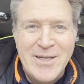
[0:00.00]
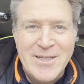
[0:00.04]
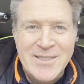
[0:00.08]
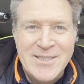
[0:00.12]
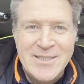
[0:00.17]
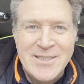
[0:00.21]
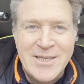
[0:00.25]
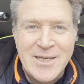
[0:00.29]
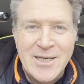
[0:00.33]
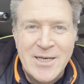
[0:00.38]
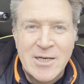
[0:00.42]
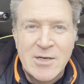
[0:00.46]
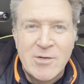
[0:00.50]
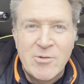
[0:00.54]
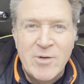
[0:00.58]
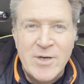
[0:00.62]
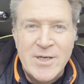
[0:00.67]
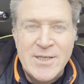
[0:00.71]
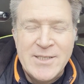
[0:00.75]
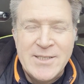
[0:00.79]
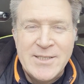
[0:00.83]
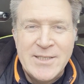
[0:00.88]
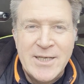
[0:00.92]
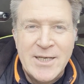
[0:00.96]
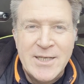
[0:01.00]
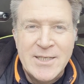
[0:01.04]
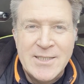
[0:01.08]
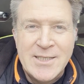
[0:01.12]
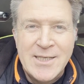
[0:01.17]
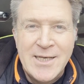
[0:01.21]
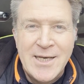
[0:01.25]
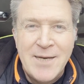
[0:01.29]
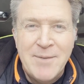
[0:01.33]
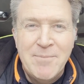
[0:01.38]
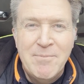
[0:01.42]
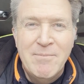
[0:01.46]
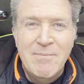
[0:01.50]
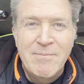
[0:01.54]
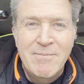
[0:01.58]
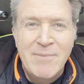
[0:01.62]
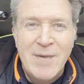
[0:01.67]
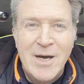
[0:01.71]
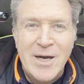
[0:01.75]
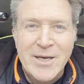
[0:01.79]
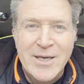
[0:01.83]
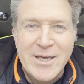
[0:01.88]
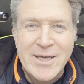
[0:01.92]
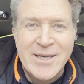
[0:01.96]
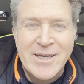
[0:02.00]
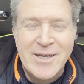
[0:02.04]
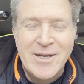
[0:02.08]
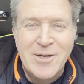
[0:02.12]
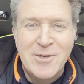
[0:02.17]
and Chris that Mike,